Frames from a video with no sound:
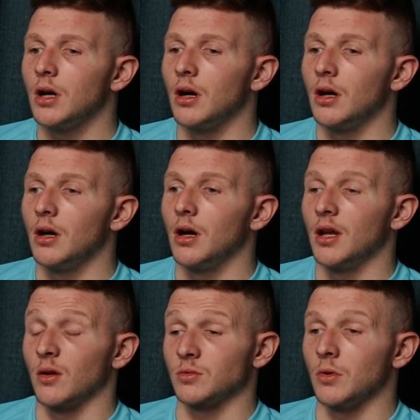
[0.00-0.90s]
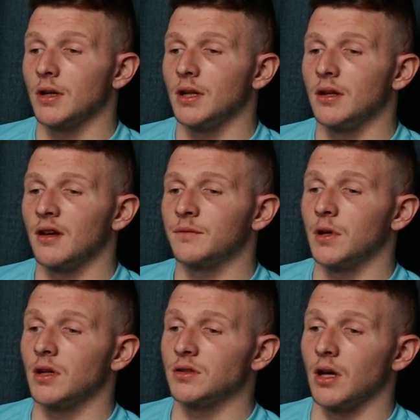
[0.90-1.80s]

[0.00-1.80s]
and I was working in Loughborough,